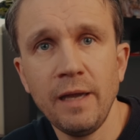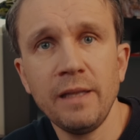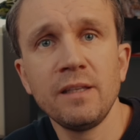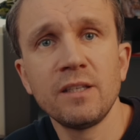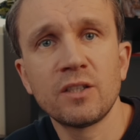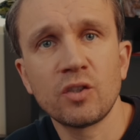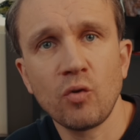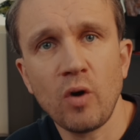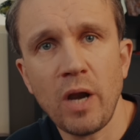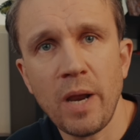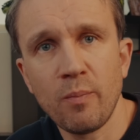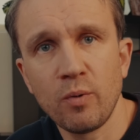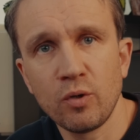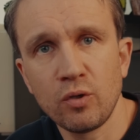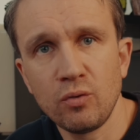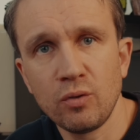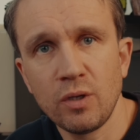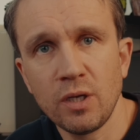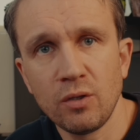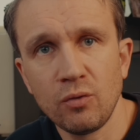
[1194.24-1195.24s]
And describe
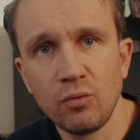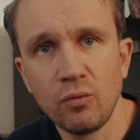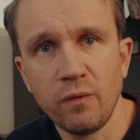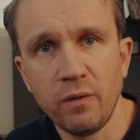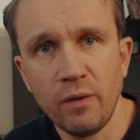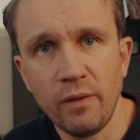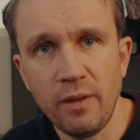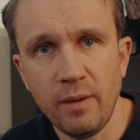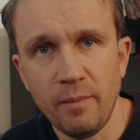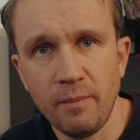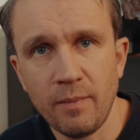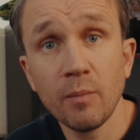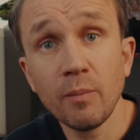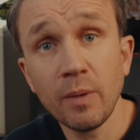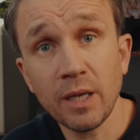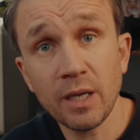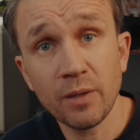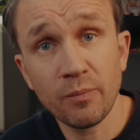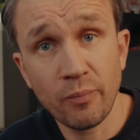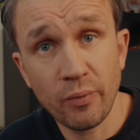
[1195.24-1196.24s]
what you can do for them.
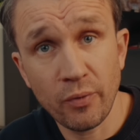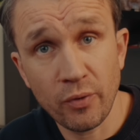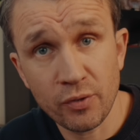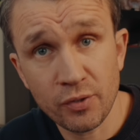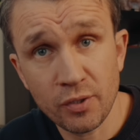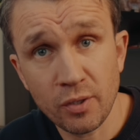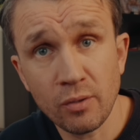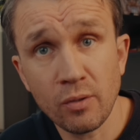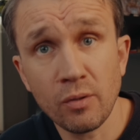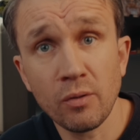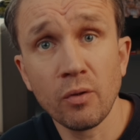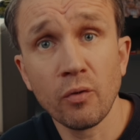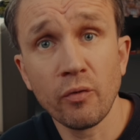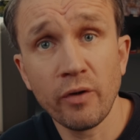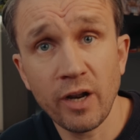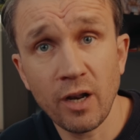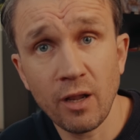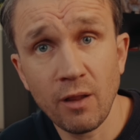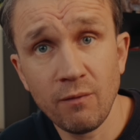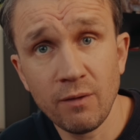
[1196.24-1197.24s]
Make it personal,
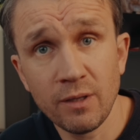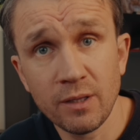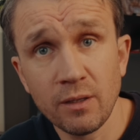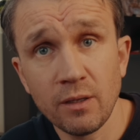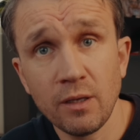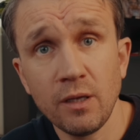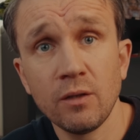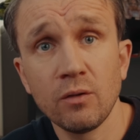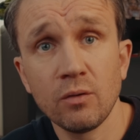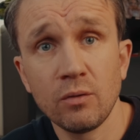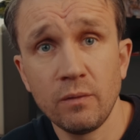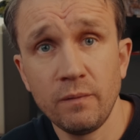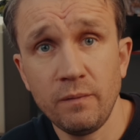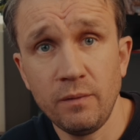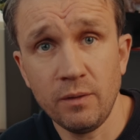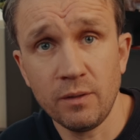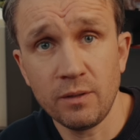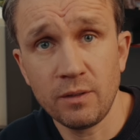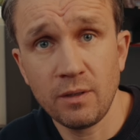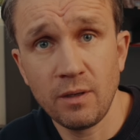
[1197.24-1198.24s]
relevant, and
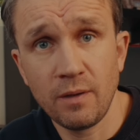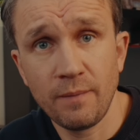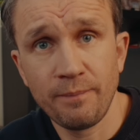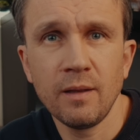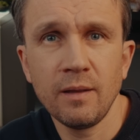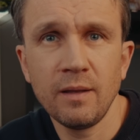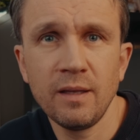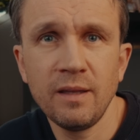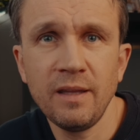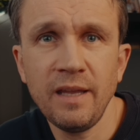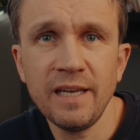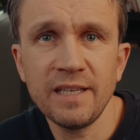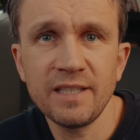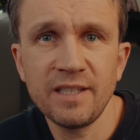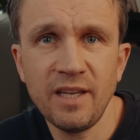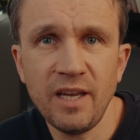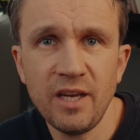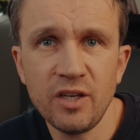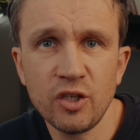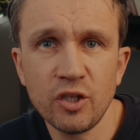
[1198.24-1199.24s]
obvious. The
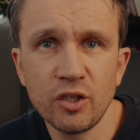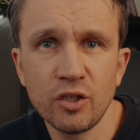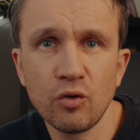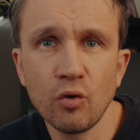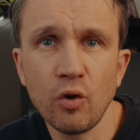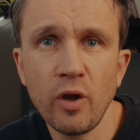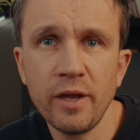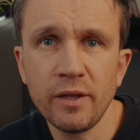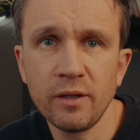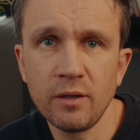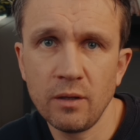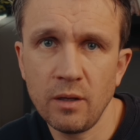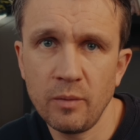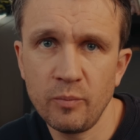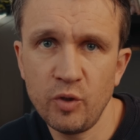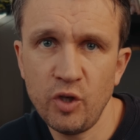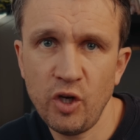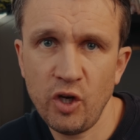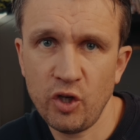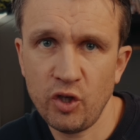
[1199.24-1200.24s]
next stage is to handle
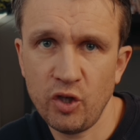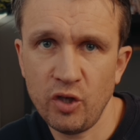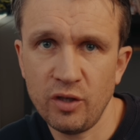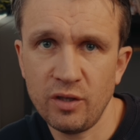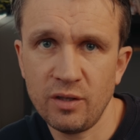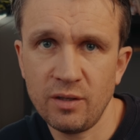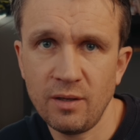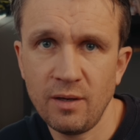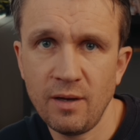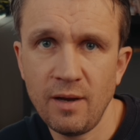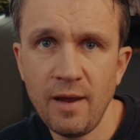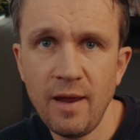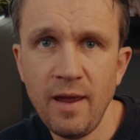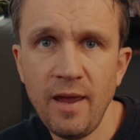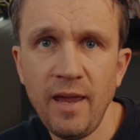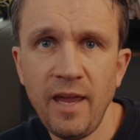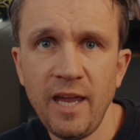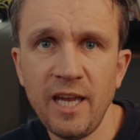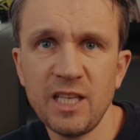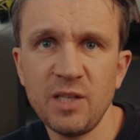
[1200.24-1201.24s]
objections.
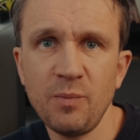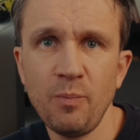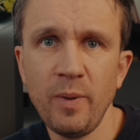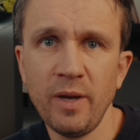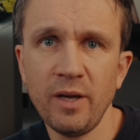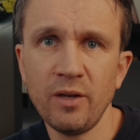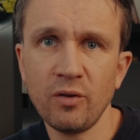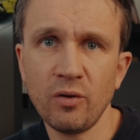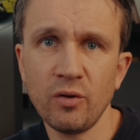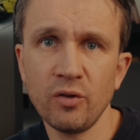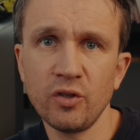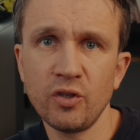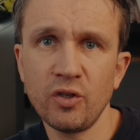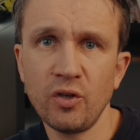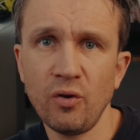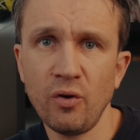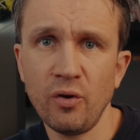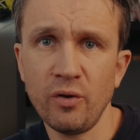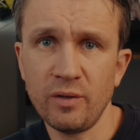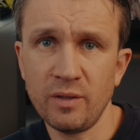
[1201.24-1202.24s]
Expect
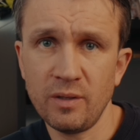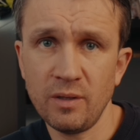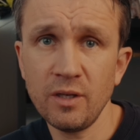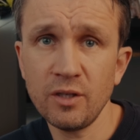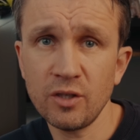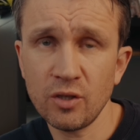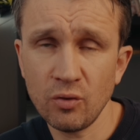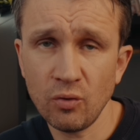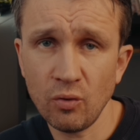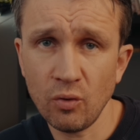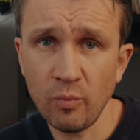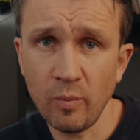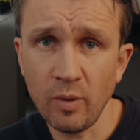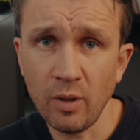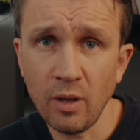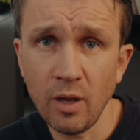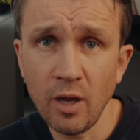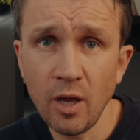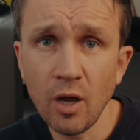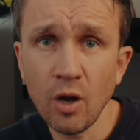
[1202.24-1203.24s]
concerns, it's
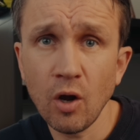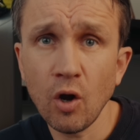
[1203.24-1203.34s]
normal.